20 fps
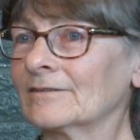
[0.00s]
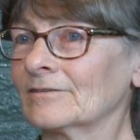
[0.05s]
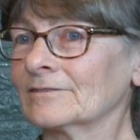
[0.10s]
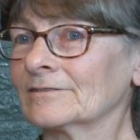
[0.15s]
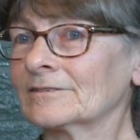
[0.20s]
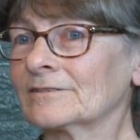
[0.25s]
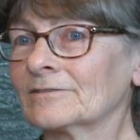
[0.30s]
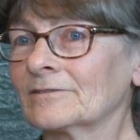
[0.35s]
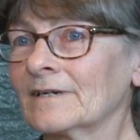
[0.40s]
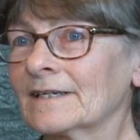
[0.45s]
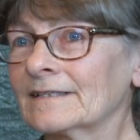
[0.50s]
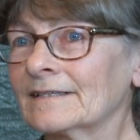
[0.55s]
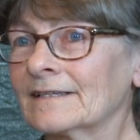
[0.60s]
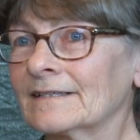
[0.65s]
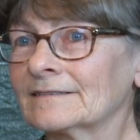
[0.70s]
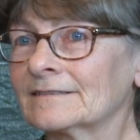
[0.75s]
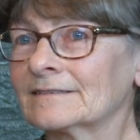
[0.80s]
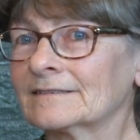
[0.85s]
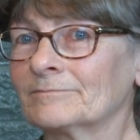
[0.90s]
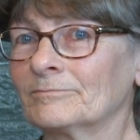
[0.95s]
And also, I
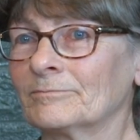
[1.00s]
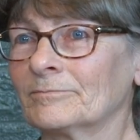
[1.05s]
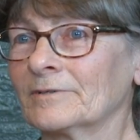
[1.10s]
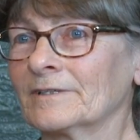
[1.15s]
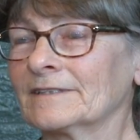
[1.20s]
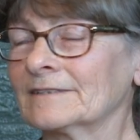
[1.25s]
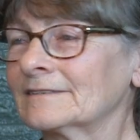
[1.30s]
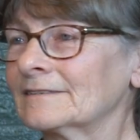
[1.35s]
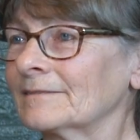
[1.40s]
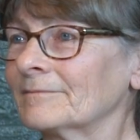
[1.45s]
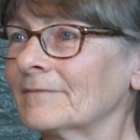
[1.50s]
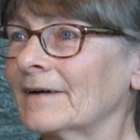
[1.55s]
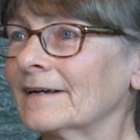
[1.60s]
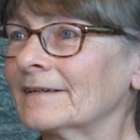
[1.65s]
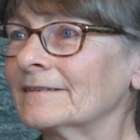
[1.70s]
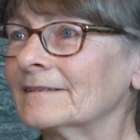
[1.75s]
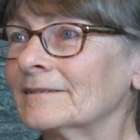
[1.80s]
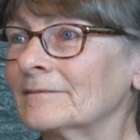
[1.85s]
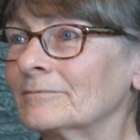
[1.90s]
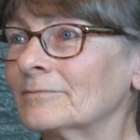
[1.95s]
guess, brings to
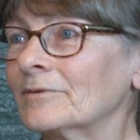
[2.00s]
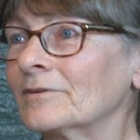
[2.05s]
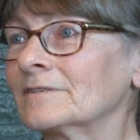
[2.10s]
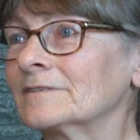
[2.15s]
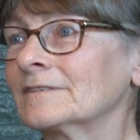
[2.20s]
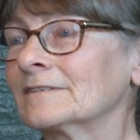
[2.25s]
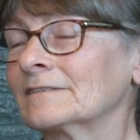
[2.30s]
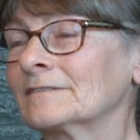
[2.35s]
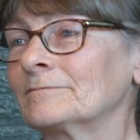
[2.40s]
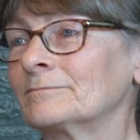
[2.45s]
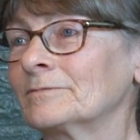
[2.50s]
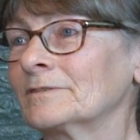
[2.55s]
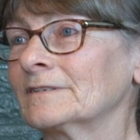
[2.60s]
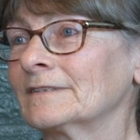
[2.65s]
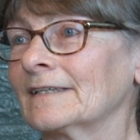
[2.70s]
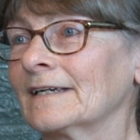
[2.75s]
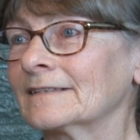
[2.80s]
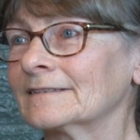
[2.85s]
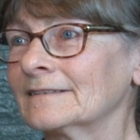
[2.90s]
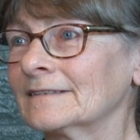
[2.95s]
mind the importance of
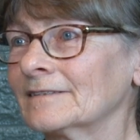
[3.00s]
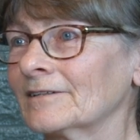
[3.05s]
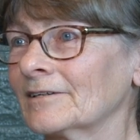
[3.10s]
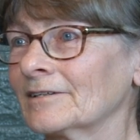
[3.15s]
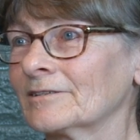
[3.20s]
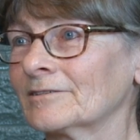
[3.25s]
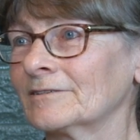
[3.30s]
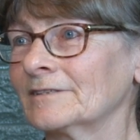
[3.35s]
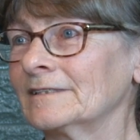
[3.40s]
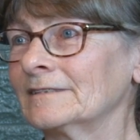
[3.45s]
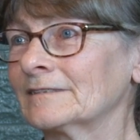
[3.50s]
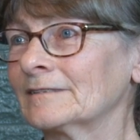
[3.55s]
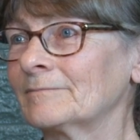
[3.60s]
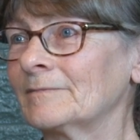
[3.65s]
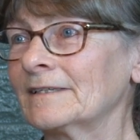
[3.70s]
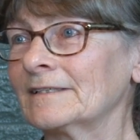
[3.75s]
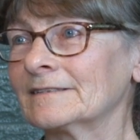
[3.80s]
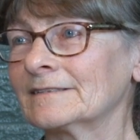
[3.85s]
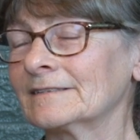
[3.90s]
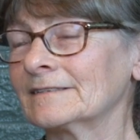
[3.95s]
protecting our green
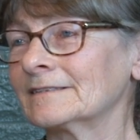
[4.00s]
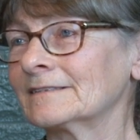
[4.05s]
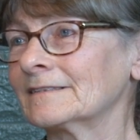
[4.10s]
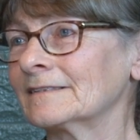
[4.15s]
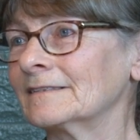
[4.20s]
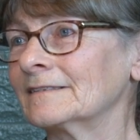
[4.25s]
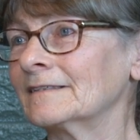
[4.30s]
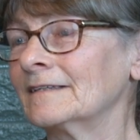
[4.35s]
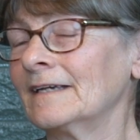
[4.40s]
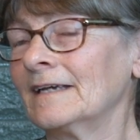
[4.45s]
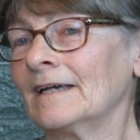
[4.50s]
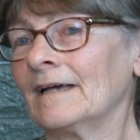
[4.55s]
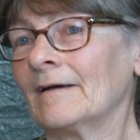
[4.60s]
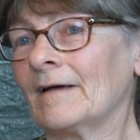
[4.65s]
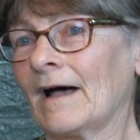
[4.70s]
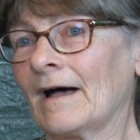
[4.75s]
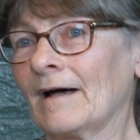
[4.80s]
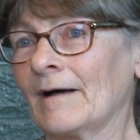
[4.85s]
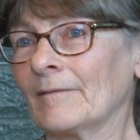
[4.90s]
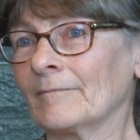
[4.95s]
spaces and
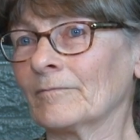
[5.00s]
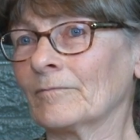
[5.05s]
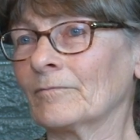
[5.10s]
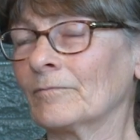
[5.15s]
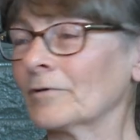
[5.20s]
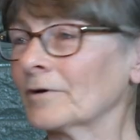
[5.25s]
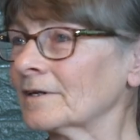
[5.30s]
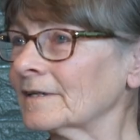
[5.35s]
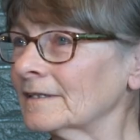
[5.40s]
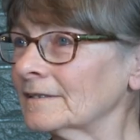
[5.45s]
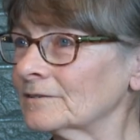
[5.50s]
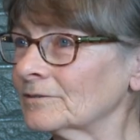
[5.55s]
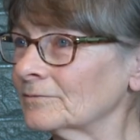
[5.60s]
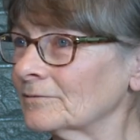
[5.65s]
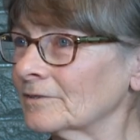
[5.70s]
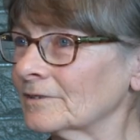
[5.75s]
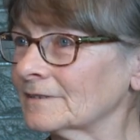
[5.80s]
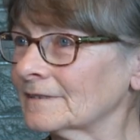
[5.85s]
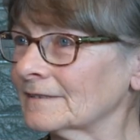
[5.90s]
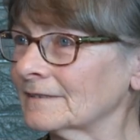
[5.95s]
working
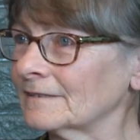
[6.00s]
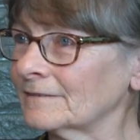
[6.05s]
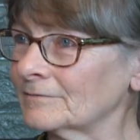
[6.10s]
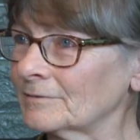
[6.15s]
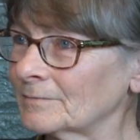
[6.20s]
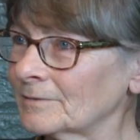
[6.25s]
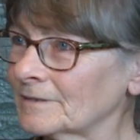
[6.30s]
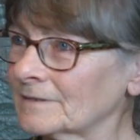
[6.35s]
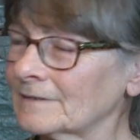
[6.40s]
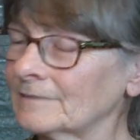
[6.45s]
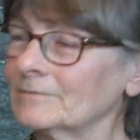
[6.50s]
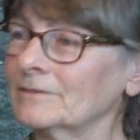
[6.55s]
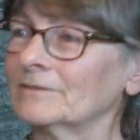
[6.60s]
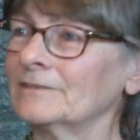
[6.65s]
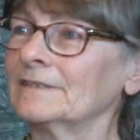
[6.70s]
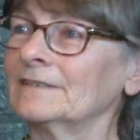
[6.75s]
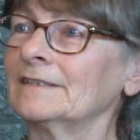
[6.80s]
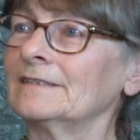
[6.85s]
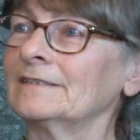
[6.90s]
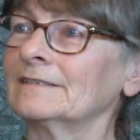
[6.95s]
towards livable
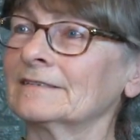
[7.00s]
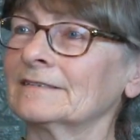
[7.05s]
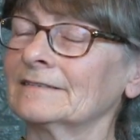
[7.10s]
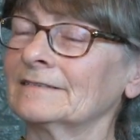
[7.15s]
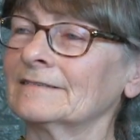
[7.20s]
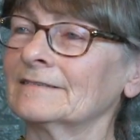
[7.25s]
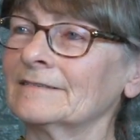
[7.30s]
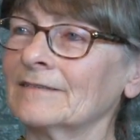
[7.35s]
communities